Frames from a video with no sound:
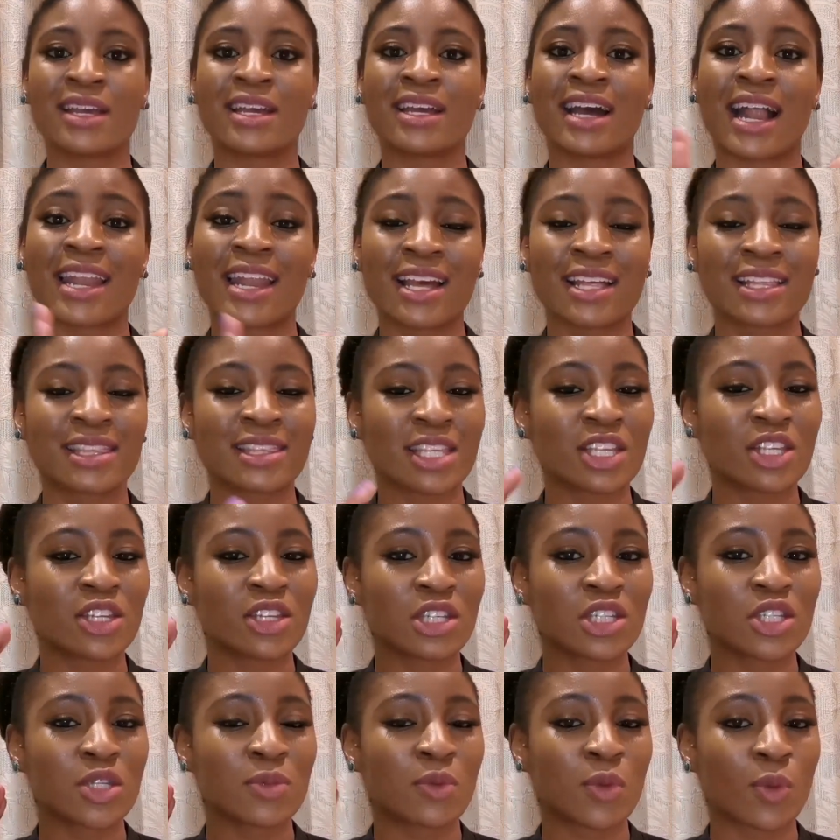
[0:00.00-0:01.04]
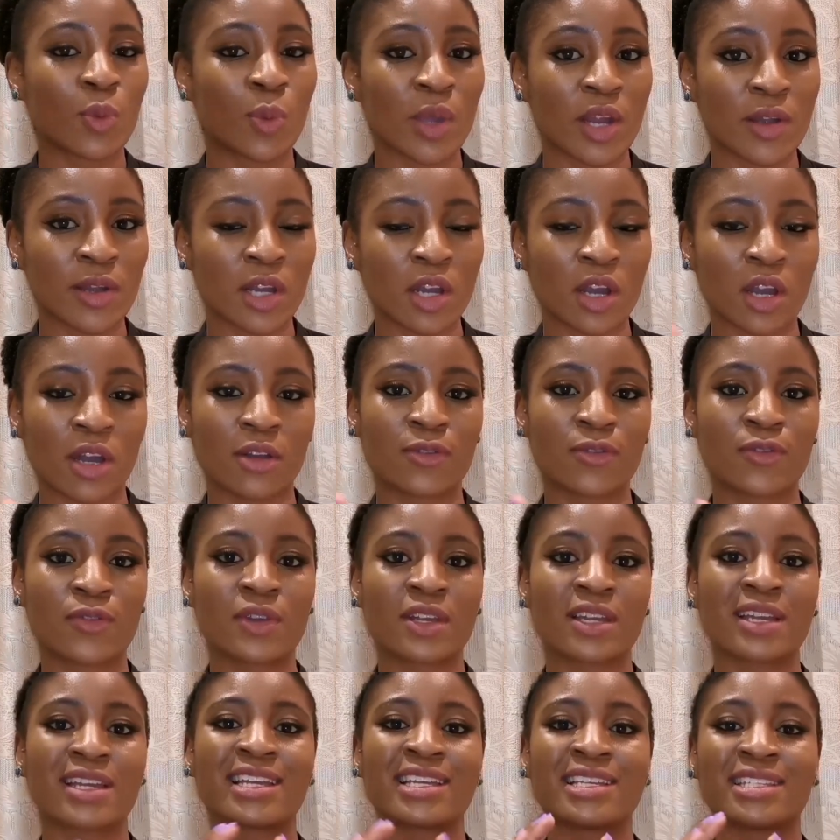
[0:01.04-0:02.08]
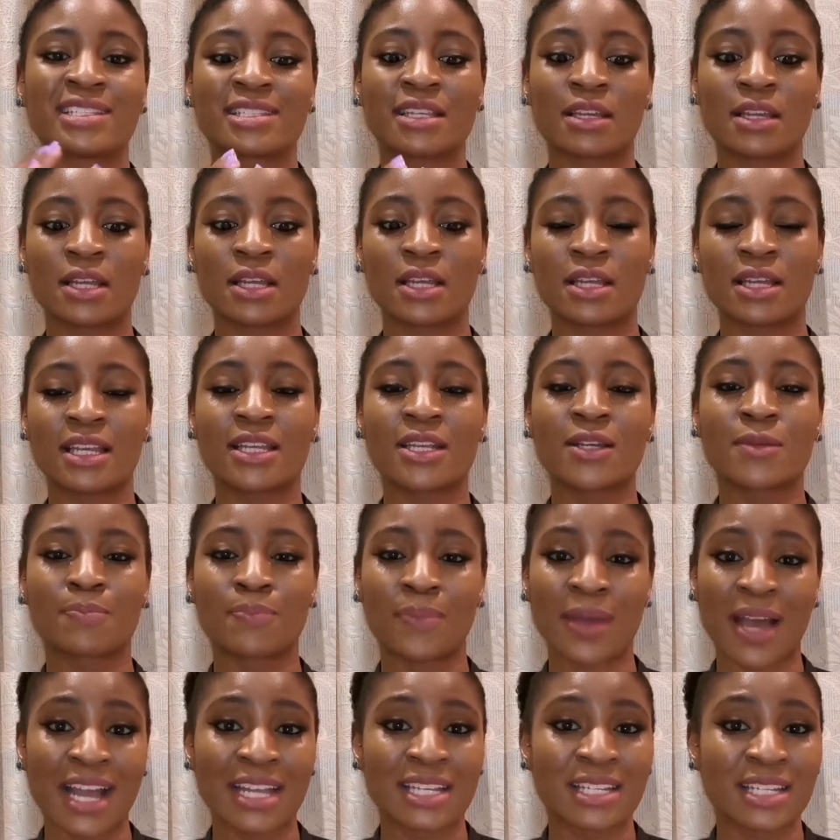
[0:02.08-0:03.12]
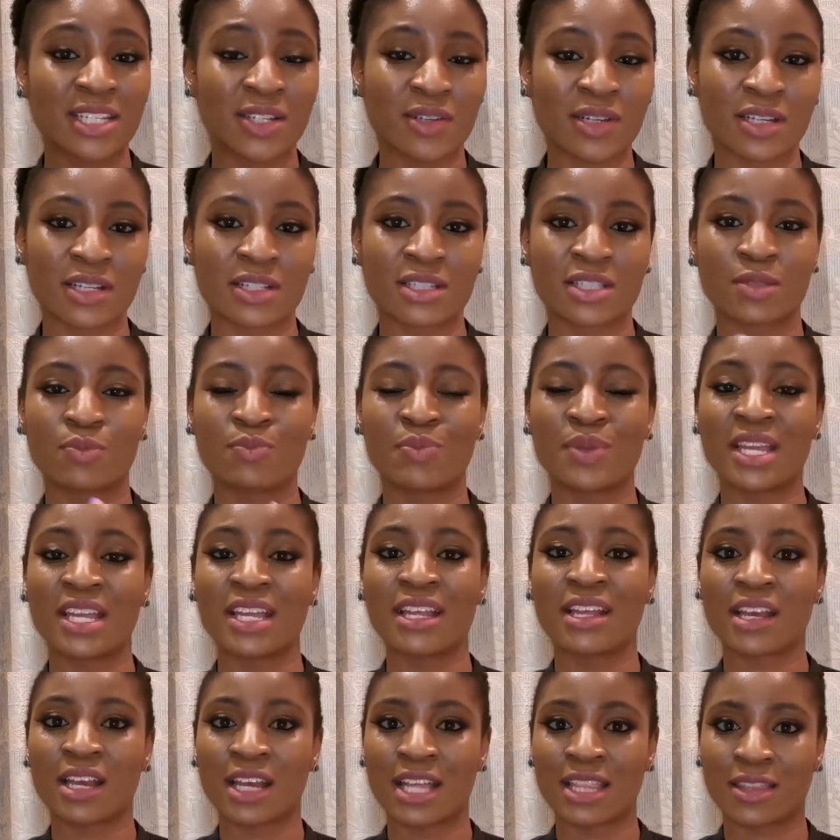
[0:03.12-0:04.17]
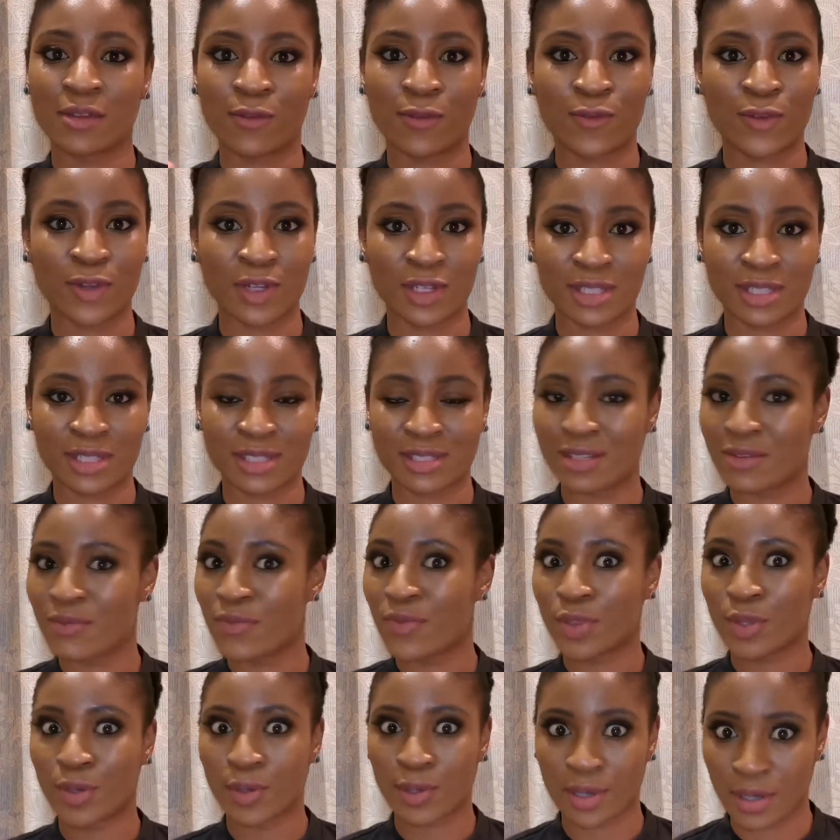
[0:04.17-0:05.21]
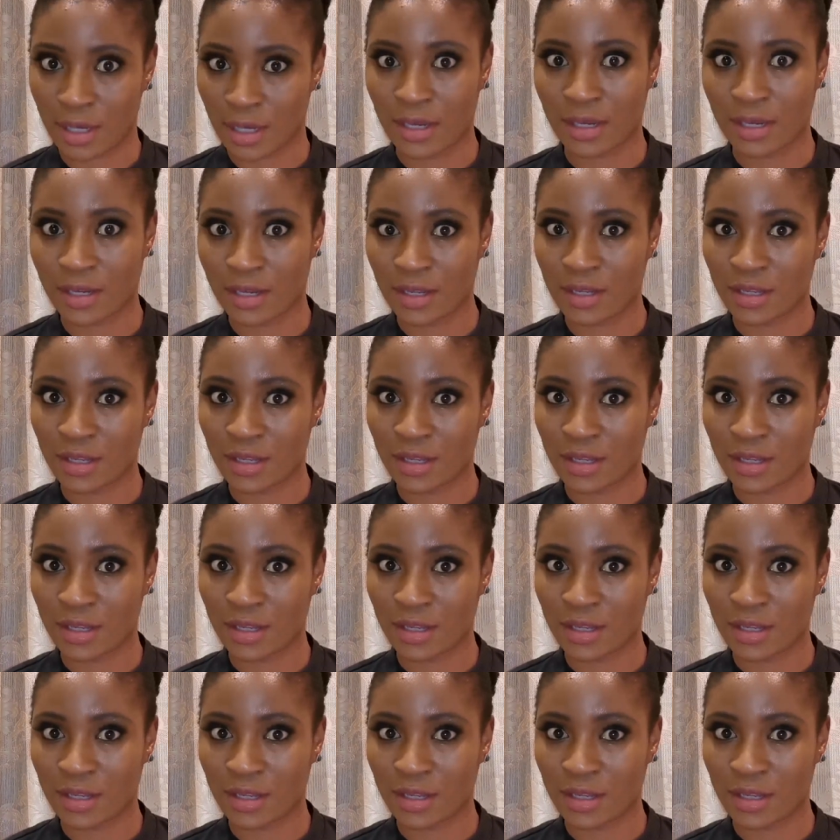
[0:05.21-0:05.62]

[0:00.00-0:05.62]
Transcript: Another thing you need to be wary of is bad ingredients being in the first 3,